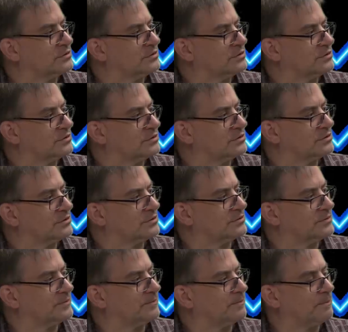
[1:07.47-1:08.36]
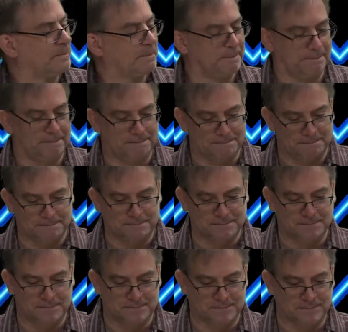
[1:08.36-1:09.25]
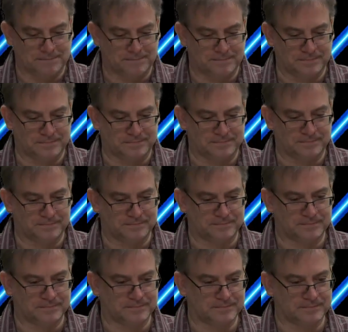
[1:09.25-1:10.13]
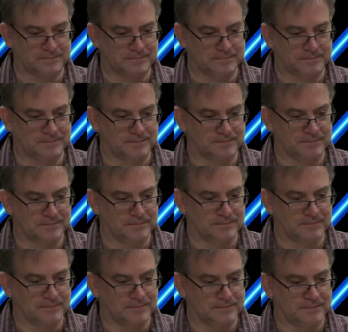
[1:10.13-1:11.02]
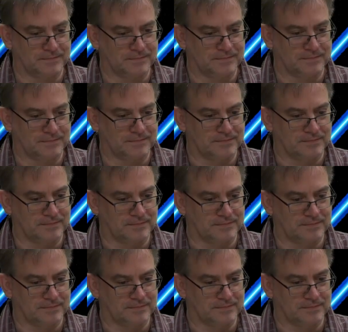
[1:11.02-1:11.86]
This person isn't speaking.